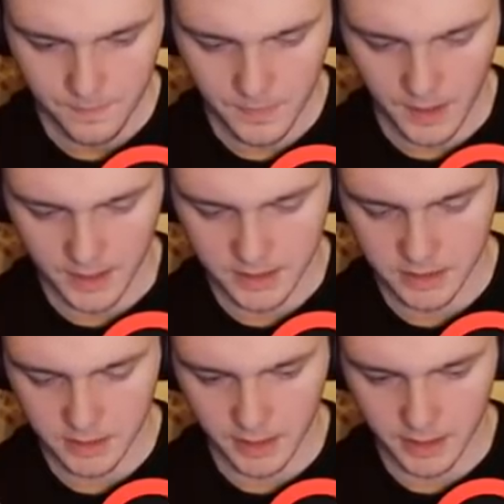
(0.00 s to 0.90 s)
Actually,
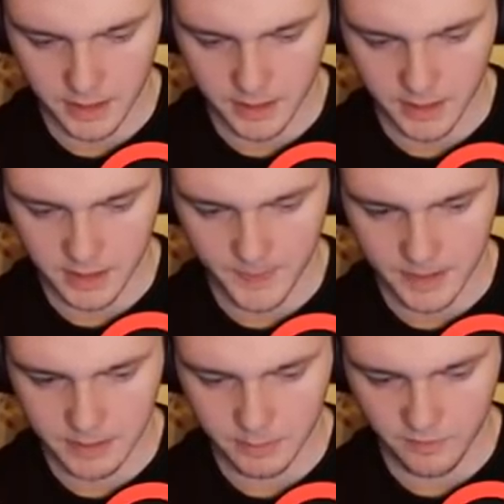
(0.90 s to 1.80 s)
like, didn't
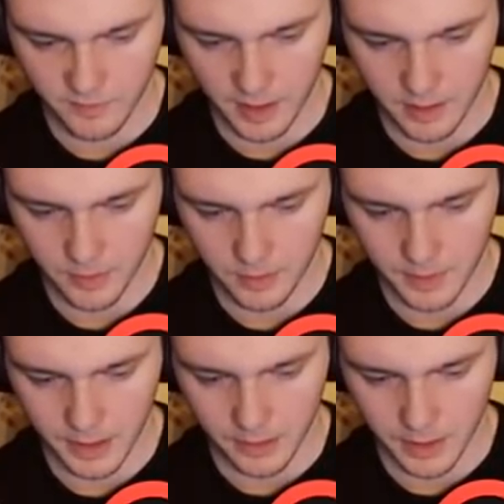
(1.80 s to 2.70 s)
expect him to fireball, but
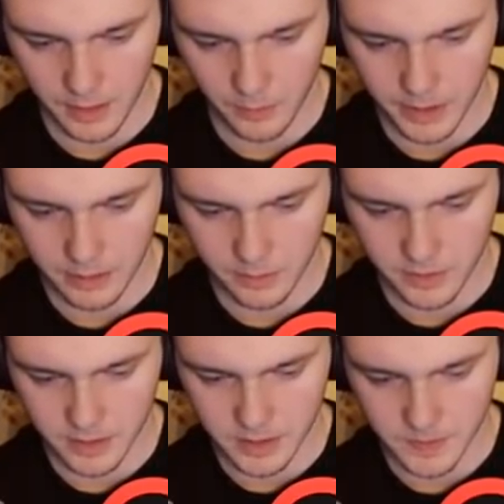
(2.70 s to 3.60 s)
I went in with
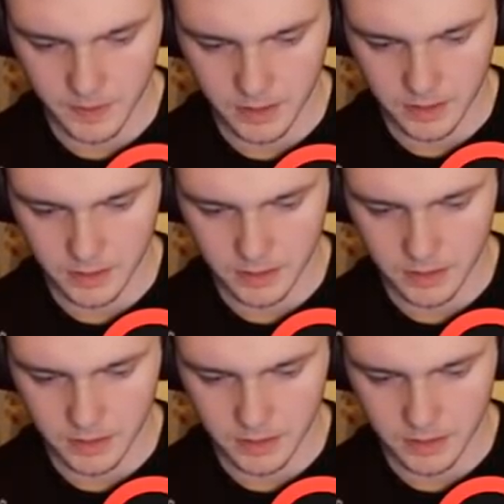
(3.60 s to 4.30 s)
this because